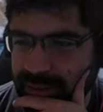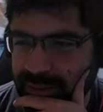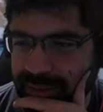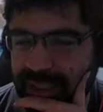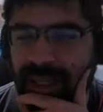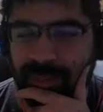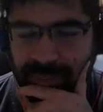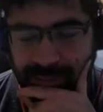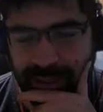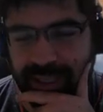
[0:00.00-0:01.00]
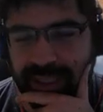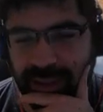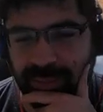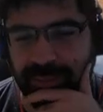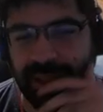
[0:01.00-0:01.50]
Yeah, right
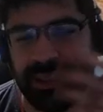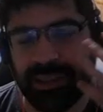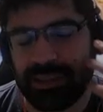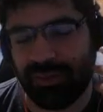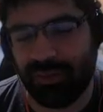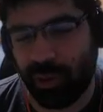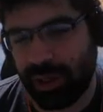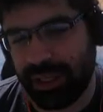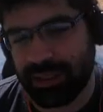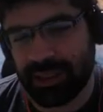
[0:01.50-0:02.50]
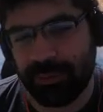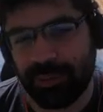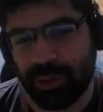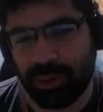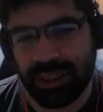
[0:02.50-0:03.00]
now. It's a 4-day exam,
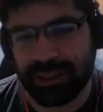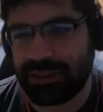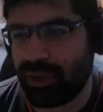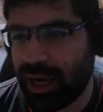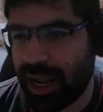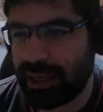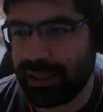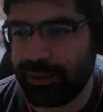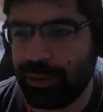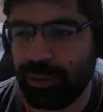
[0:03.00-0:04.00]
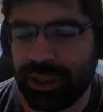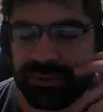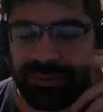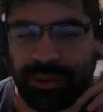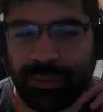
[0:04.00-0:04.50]
2 days for hacking, 2 days
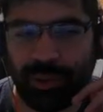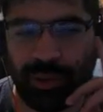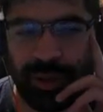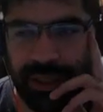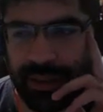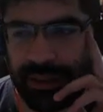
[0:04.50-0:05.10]
for report writing.